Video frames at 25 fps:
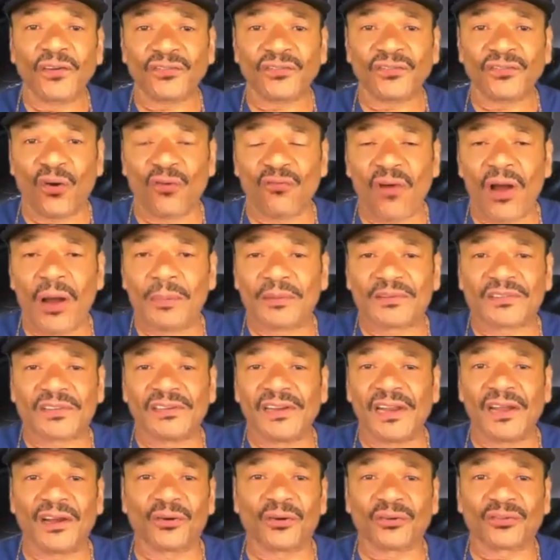first of all,
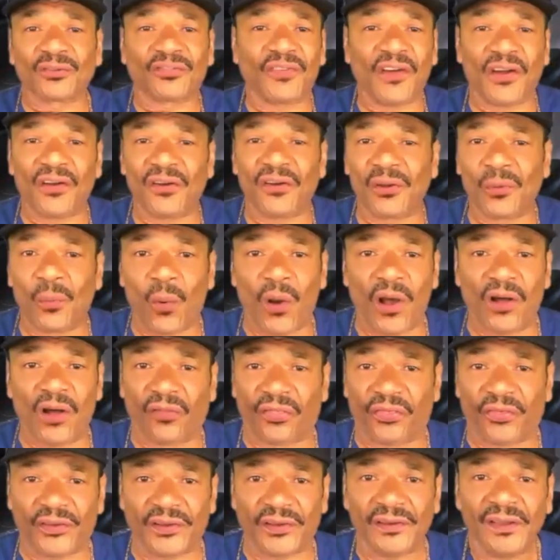Robert De Niro is very
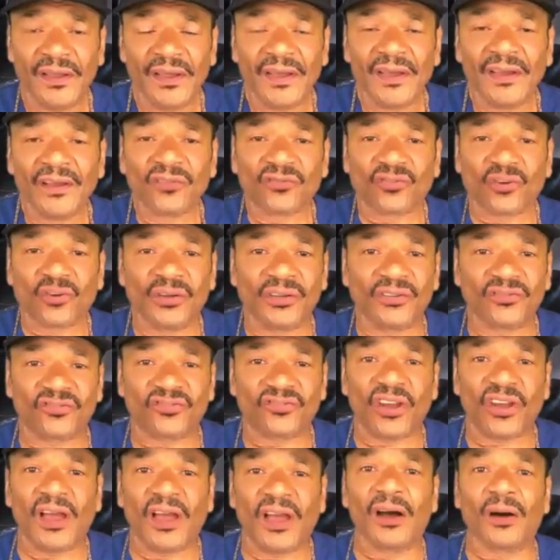wealthy, so
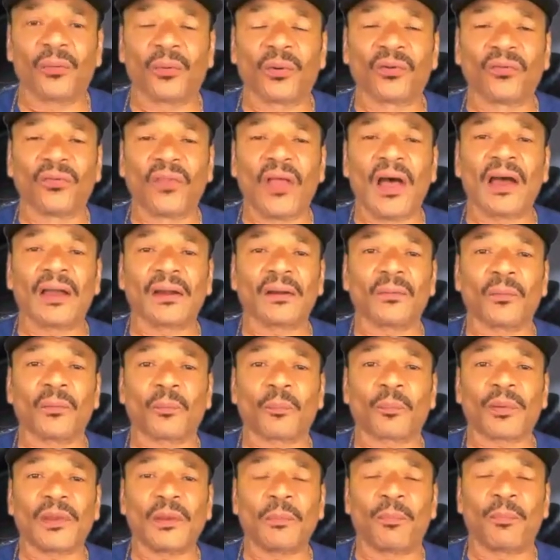his child will
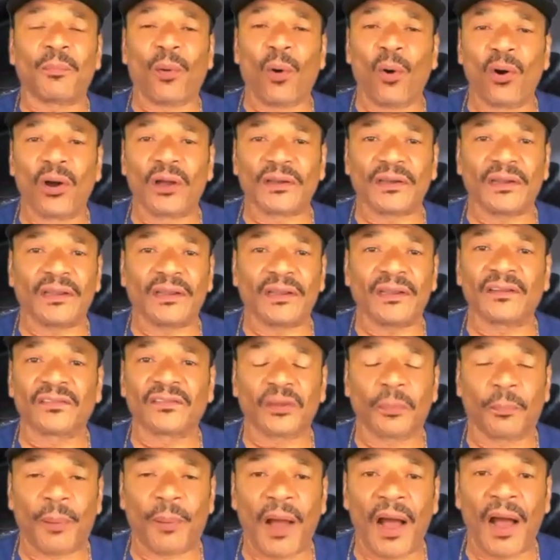not be born
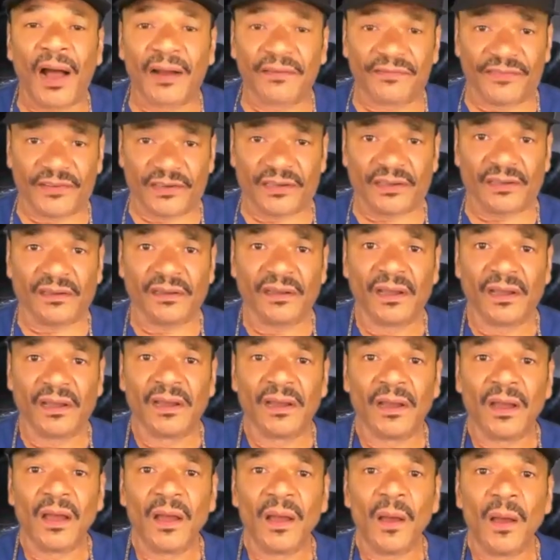into
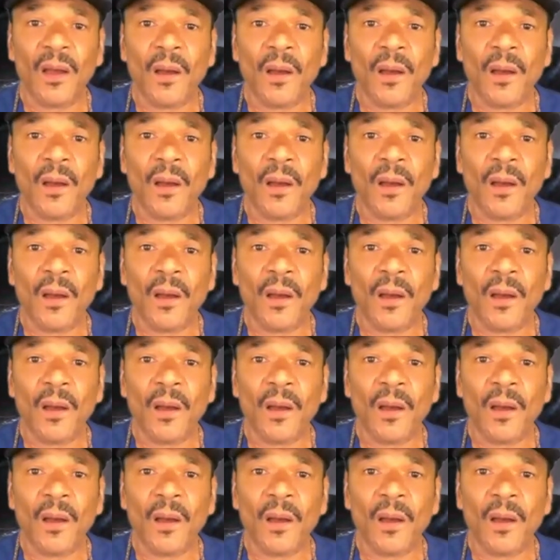poverty.